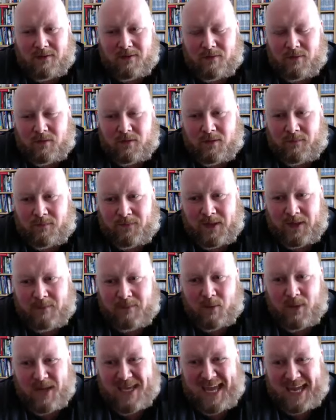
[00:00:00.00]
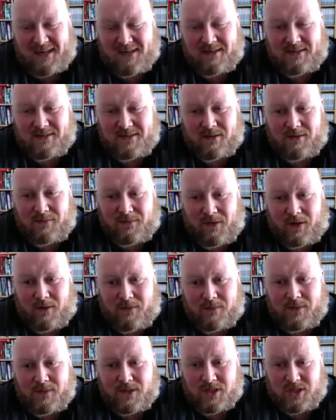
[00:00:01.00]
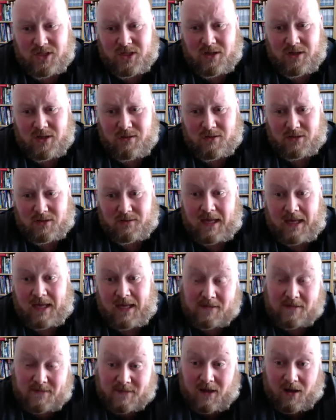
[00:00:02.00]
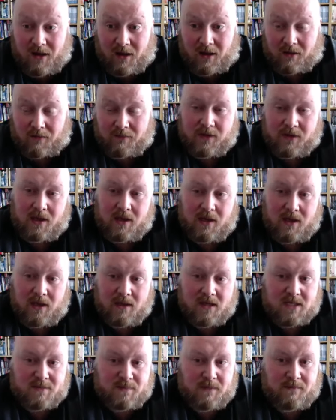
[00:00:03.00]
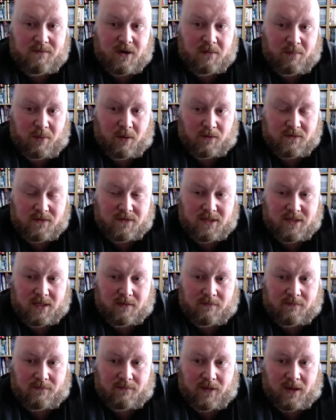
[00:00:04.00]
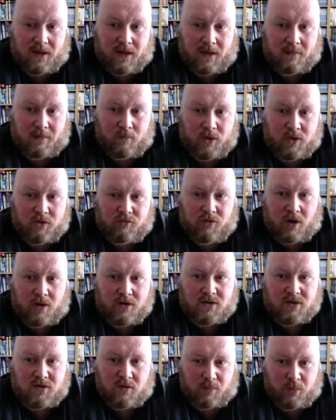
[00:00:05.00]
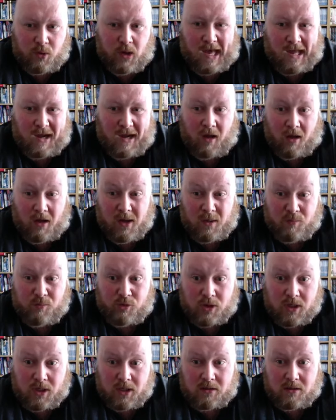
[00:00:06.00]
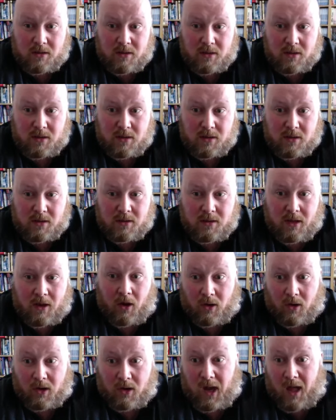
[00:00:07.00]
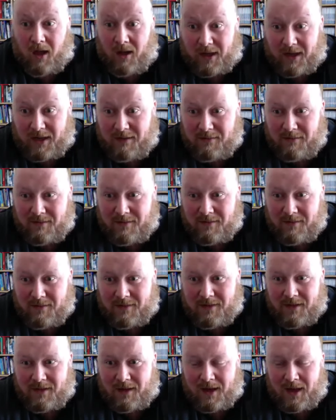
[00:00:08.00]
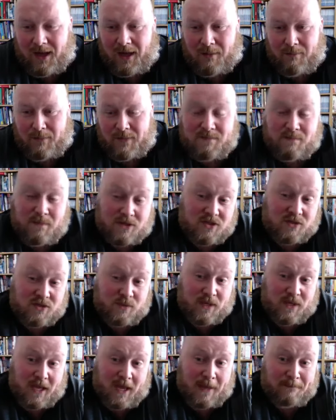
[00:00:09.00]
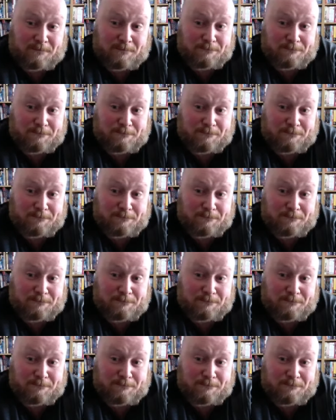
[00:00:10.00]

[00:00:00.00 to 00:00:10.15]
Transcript: the feedback we're getting so far from the students and staff has been very positive. We're trying to sort of put our library online as much as we can.